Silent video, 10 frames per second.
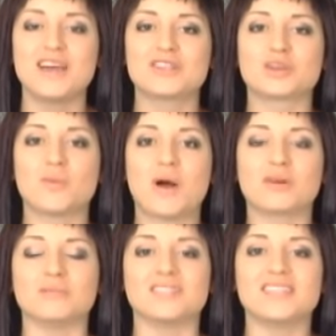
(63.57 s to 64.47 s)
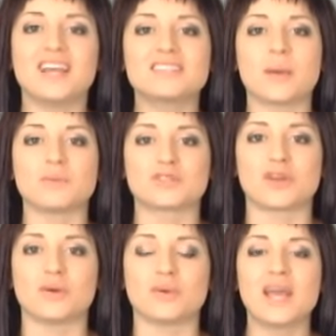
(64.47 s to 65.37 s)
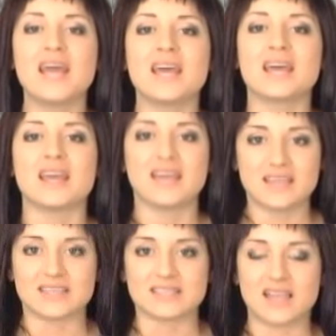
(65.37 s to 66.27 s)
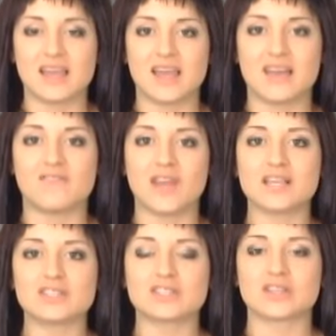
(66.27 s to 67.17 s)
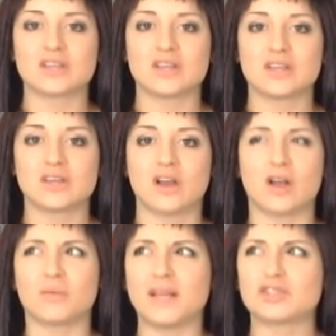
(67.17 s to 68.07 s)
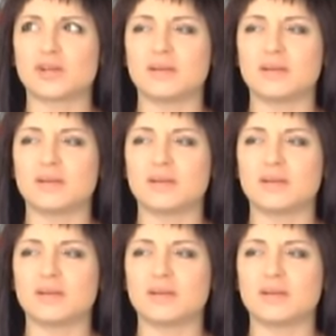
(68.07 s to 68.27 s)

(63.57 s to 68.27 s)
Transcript: So welcome. Today's episode is advanced weight